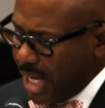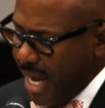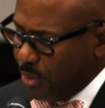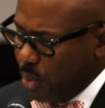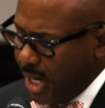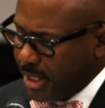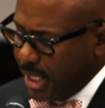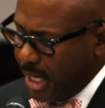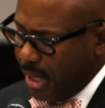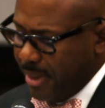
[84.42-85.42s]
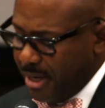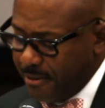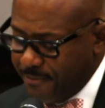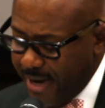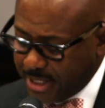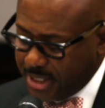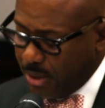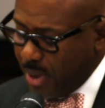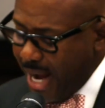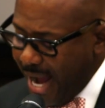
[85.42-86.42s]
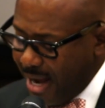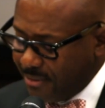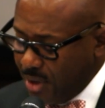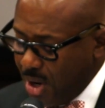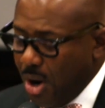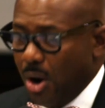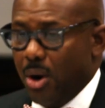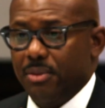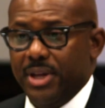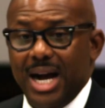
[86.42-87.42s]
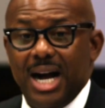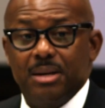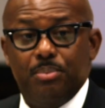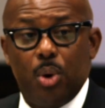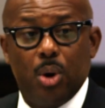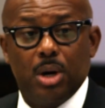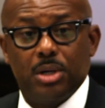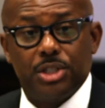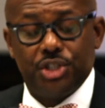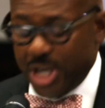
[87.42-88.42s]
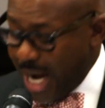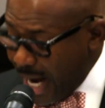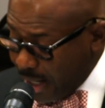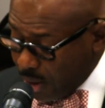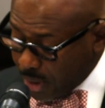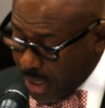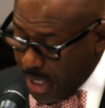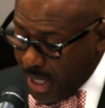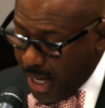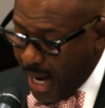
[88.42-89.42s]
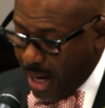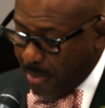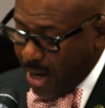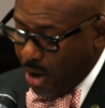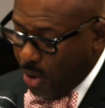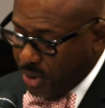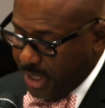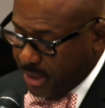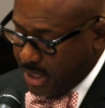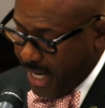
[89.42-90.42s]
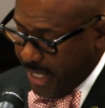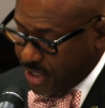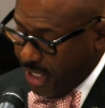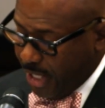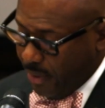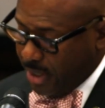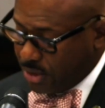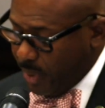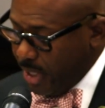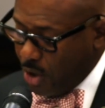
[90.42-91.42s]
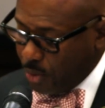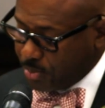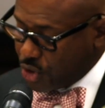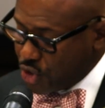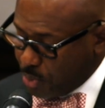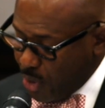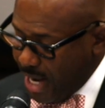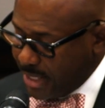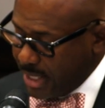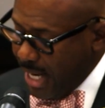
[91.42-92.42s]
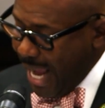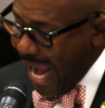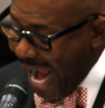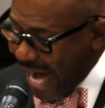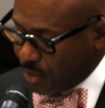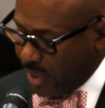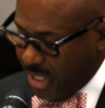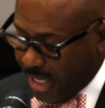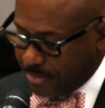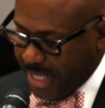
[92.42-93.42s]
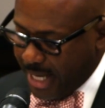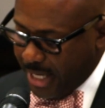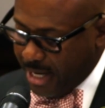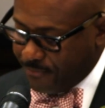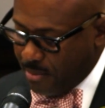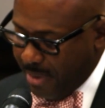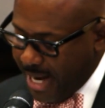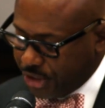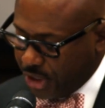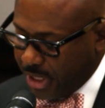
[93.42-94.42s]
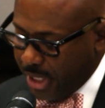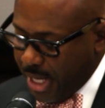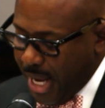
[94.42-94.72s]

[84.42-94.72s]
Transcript: and what um, and it effects it will have on the unborn child. Uh, by holding today's hearings, we hope to spread accurate, updated information